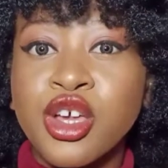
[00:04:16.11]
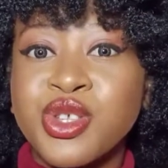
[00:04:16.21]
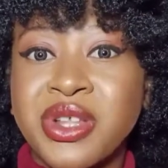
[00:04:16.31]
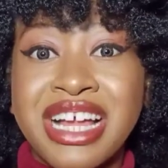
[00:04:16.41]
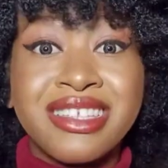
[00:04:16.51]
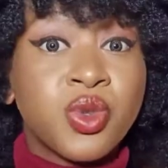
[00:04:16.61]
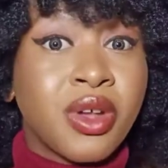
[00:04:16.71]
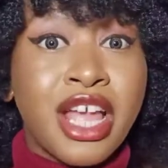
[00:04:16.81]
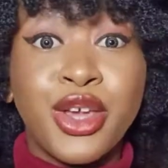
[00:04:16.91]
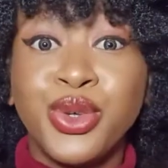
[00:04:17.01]
so that is
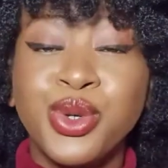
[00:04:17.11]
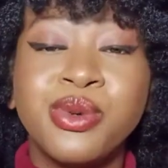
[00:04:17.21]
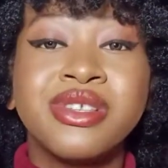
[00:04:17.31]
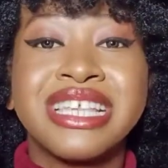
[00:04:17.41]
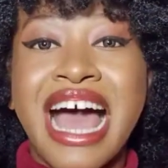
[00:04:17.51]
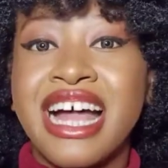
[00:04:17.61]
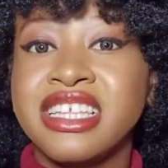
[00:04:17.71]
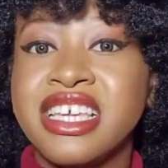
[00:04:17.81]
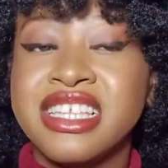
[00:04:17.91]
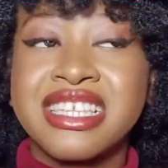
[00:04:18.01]
what I use,
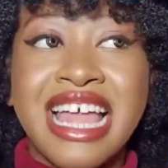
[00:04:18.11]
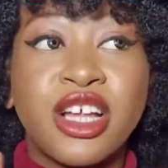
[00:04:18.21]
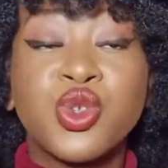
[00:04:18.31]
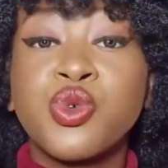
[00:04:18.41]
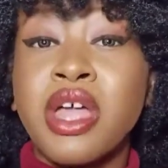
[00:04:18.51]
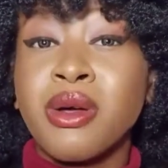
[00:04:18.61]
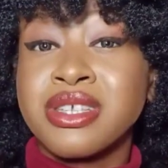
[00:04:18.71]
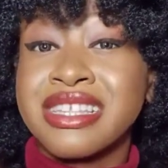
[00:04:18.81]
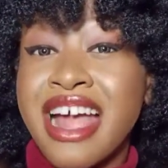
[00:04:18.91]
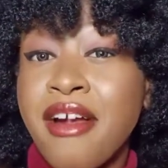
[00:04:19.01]
and it's like
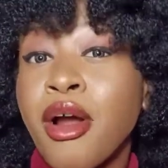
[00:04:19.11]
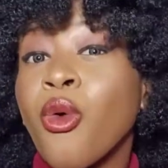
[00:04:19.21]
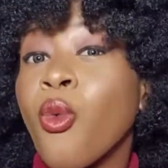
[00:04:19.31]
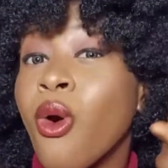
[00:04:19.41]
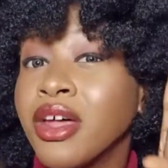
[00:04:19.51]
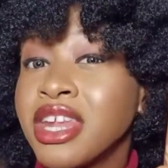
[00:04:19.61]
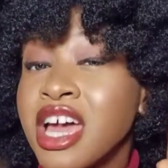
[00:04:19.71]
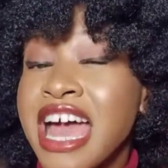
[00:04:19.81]
2,000 naira one,